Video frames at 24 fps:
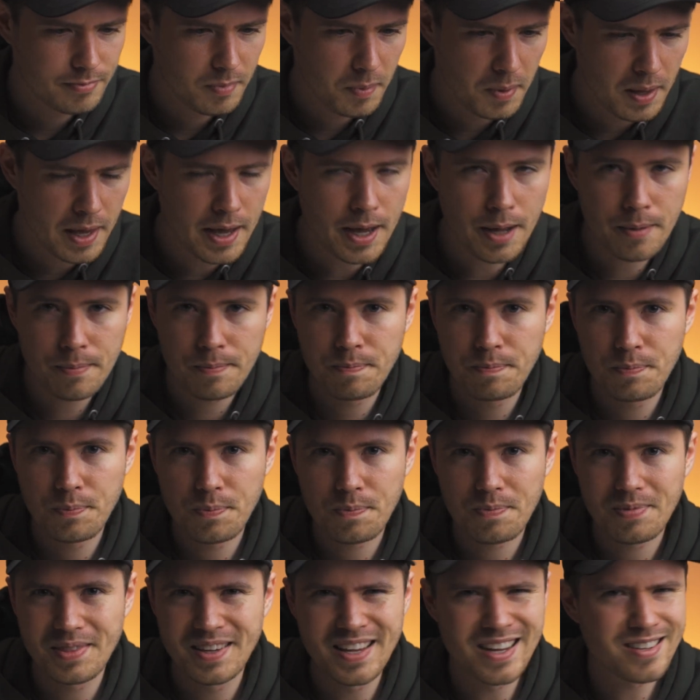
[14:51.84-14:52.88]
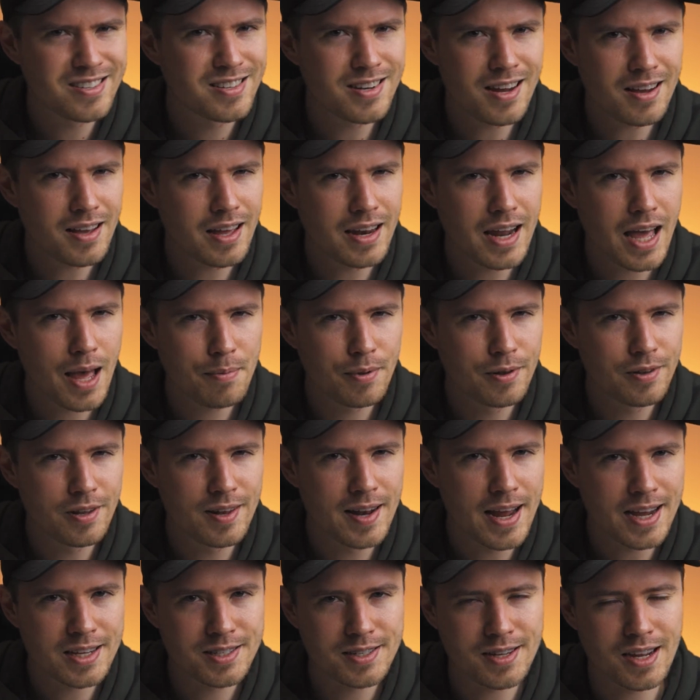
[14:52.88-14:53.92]
yeah, that's not gonna happen the
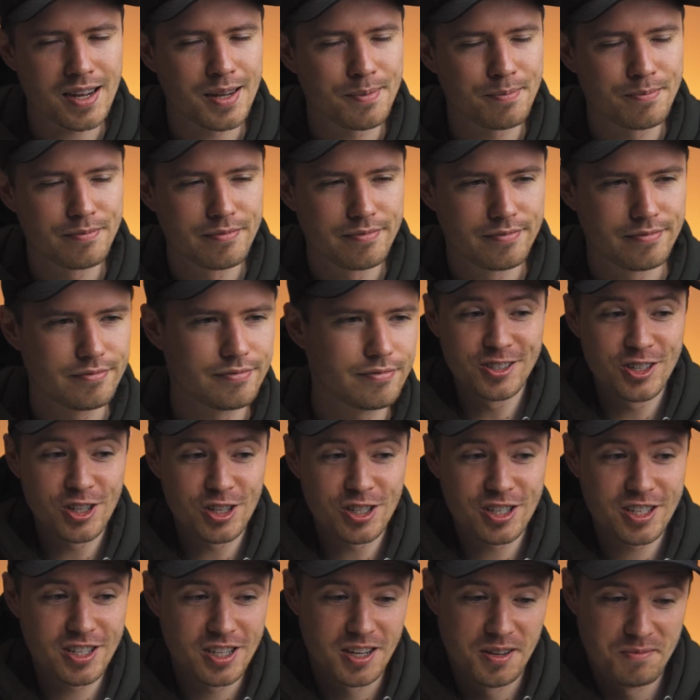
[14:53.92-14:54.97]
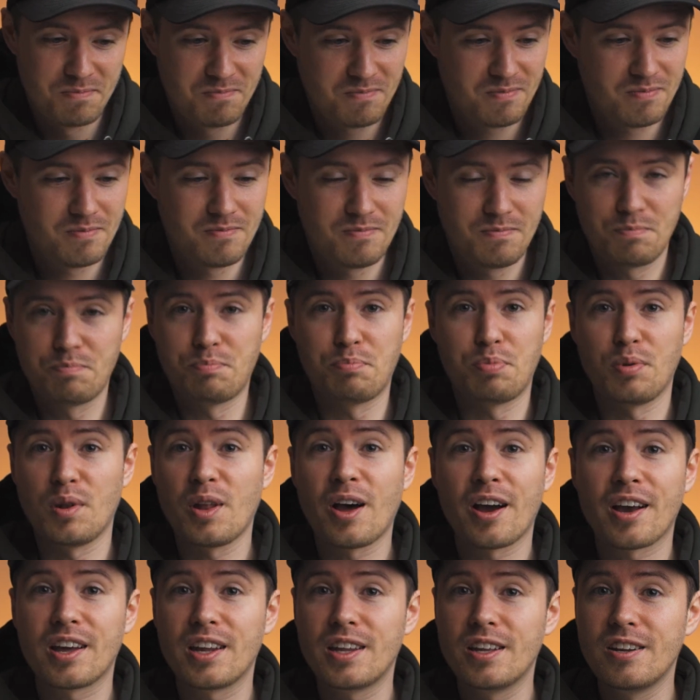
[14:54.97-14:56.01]
next time. Just
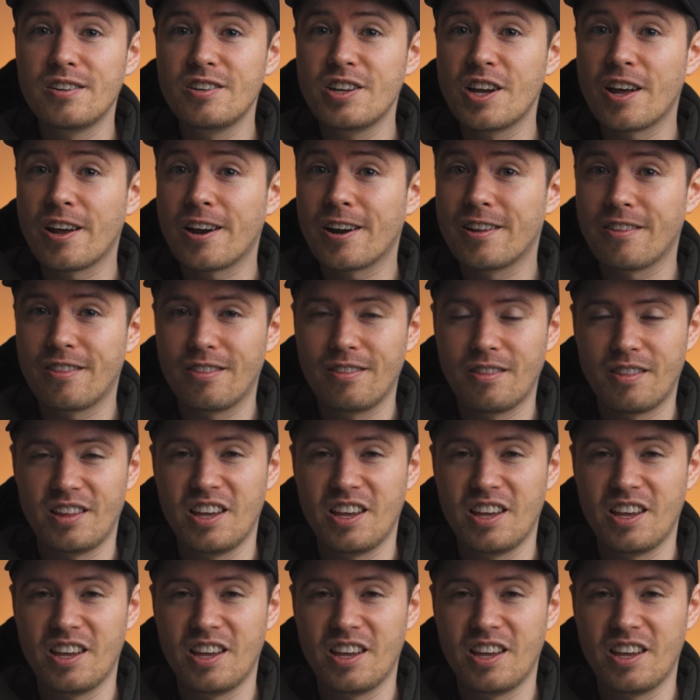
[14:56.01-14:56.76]
plug it in here.